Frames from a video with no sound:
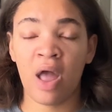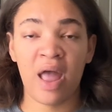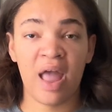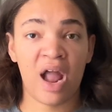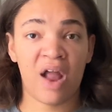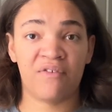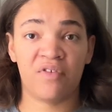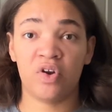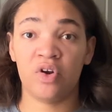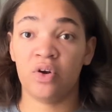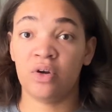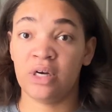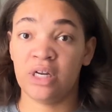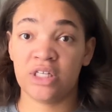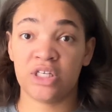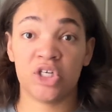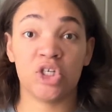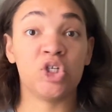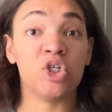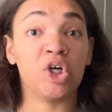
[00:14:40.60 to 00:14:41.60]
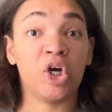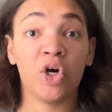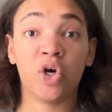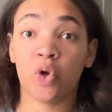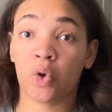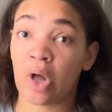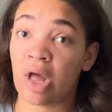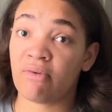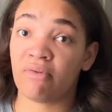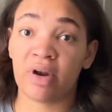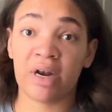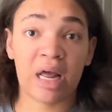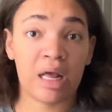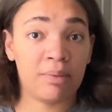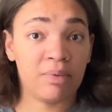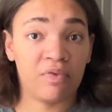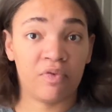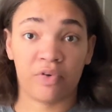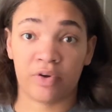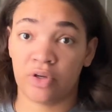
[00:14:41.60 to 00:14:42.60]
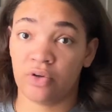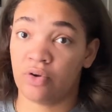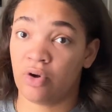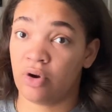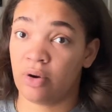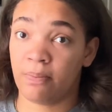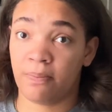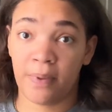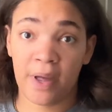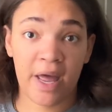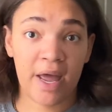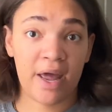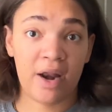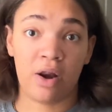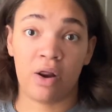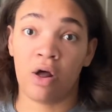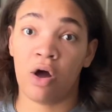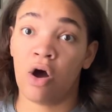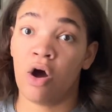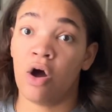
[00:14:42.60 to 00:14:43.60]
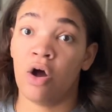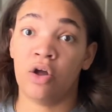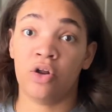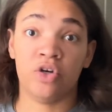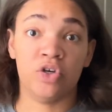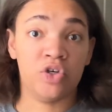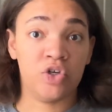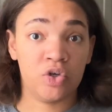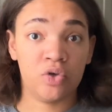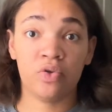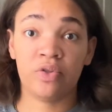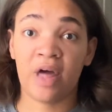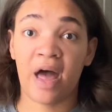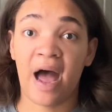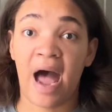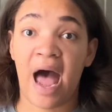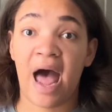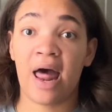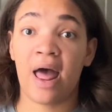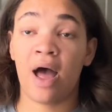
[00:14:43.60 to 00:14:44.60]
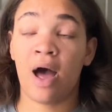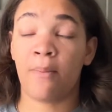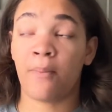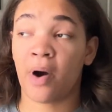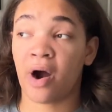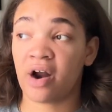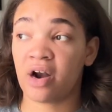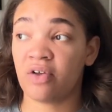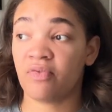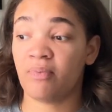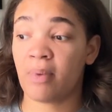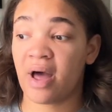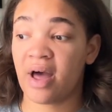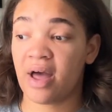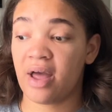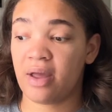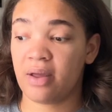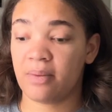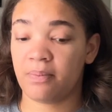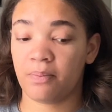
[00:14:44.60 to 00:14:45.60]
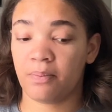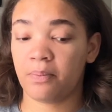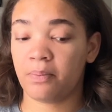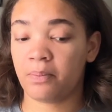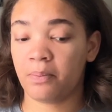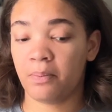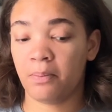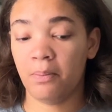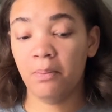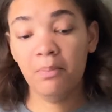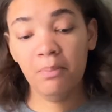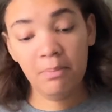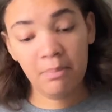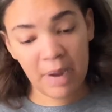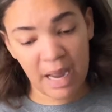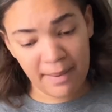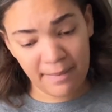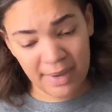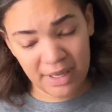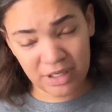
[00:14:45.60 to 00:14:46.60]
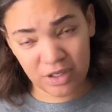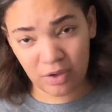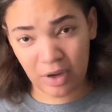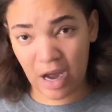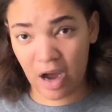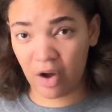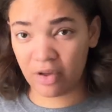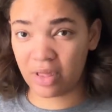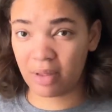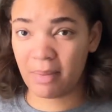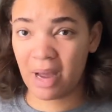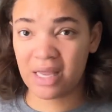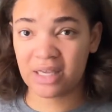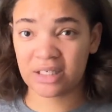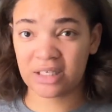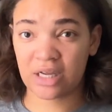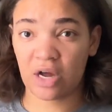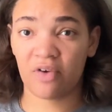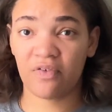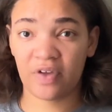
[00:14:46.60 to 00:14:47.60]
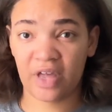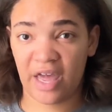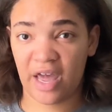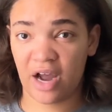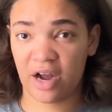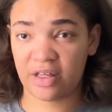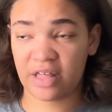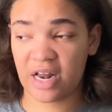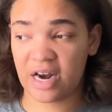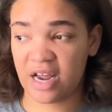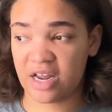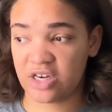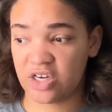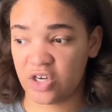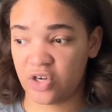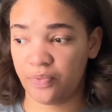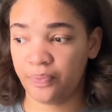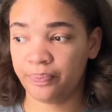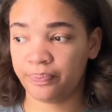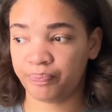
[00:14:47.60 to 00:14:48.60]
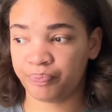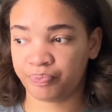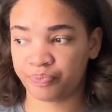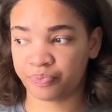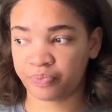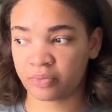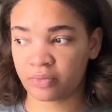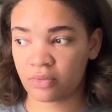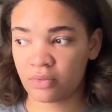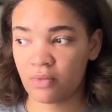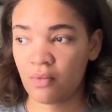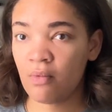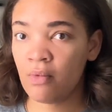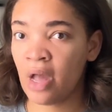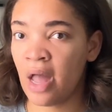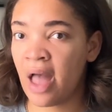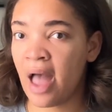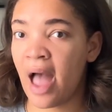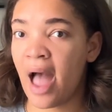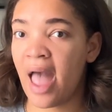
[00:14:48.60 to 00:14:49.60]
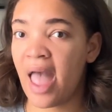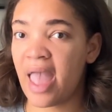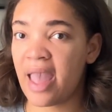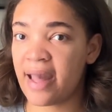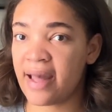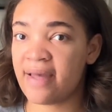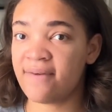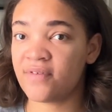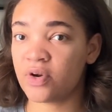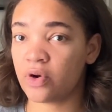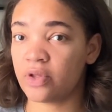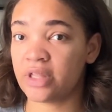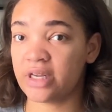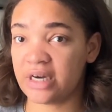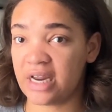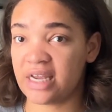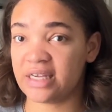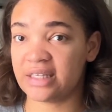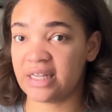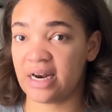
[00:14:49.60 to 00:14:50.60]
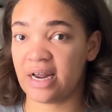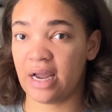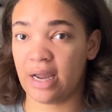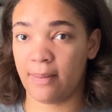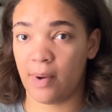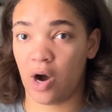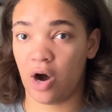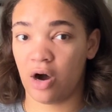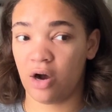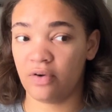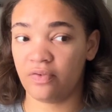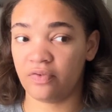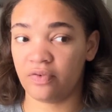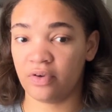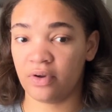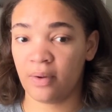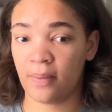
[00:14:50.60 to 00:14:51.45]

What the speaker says: If you need to journal every night before you go to bed, do that. A part of my mental health and my self-care that I do, even on the days that I am off,